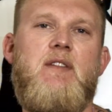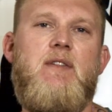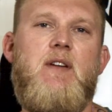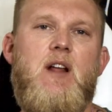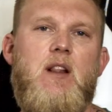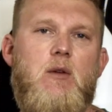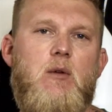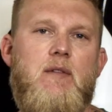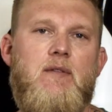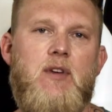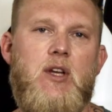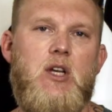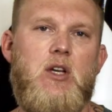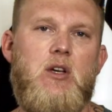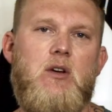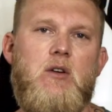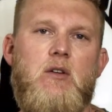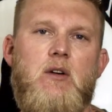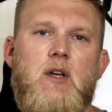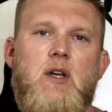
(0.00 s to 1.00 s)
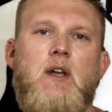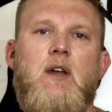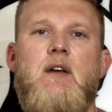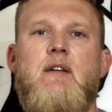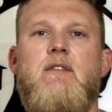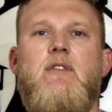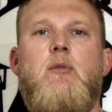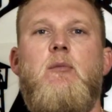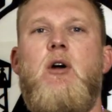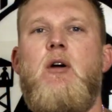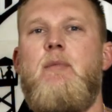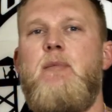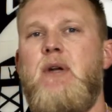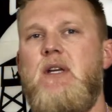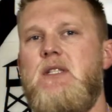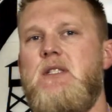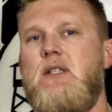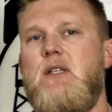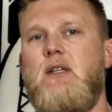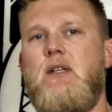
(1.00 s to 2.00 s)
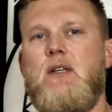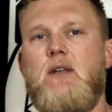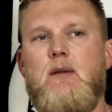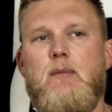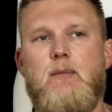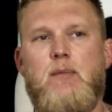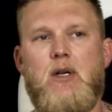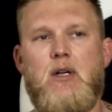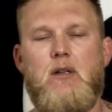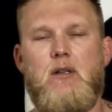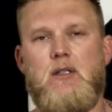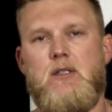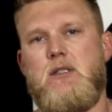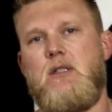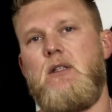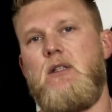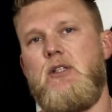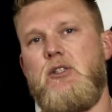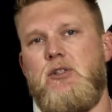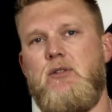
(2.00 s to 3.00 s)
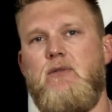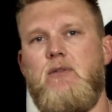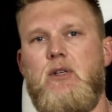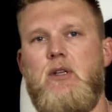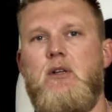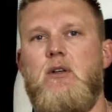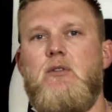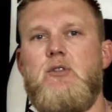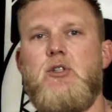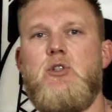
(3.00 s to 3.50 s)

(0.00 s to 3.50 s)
a follow-up video from our basic barrel installation video.